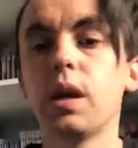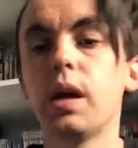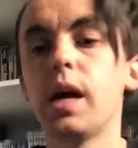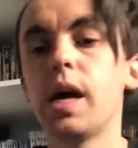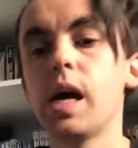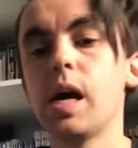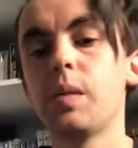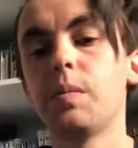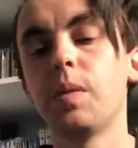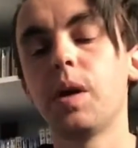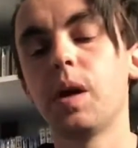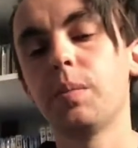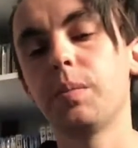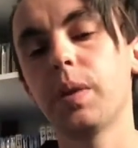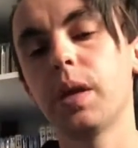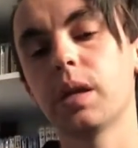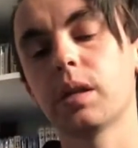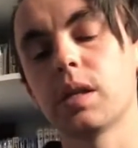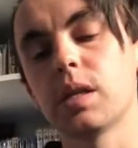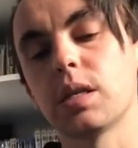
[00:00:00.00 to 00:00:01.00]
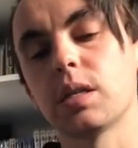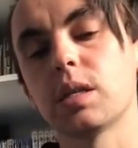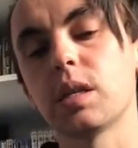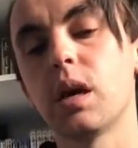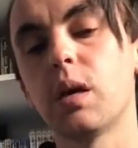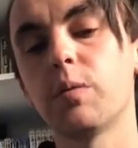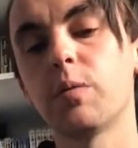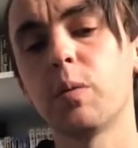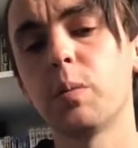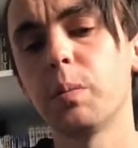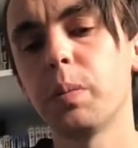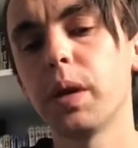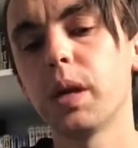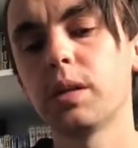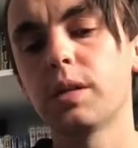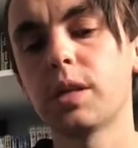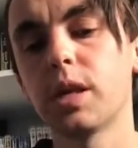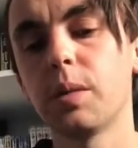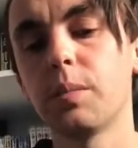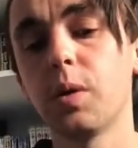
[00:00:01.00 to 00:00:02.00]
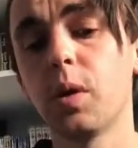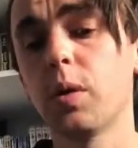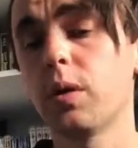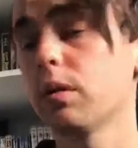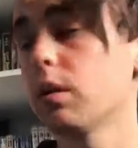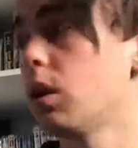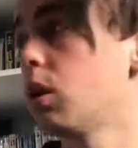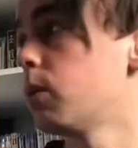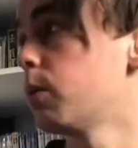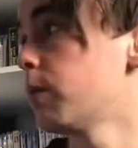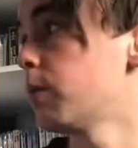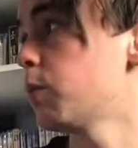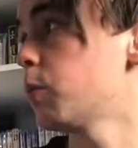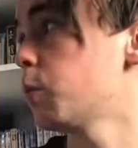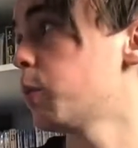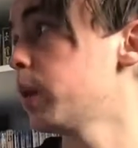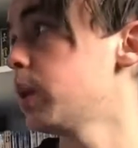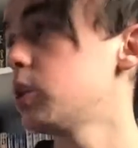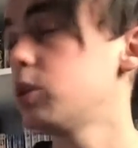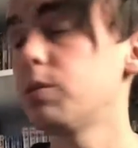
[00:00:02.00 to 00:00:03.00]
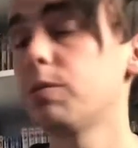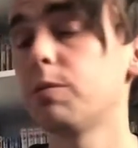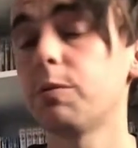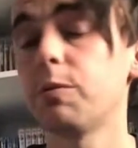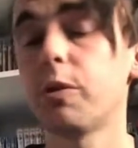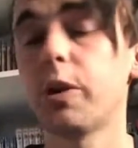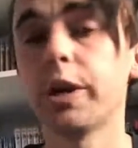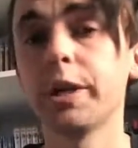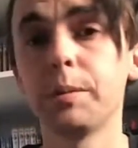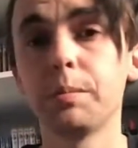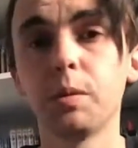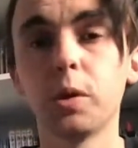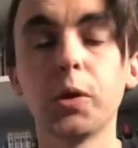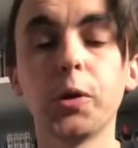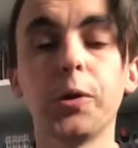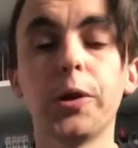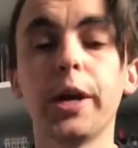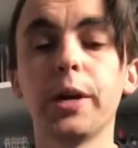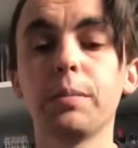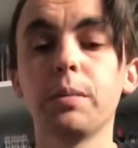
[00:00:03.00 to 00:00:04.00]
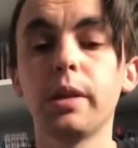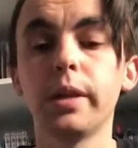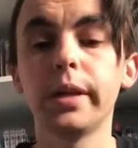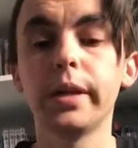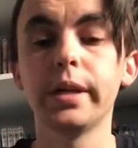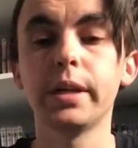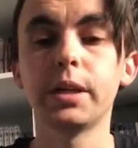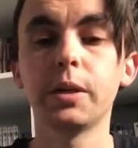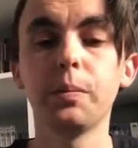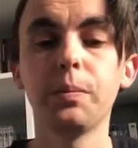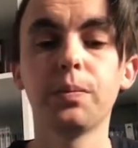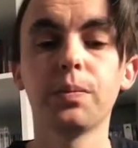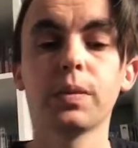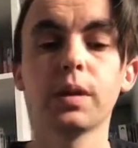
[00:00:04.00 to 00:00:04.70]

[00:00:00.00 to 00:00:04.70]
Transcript: I picked this up from Big W along with a region 3 Blu-ray player.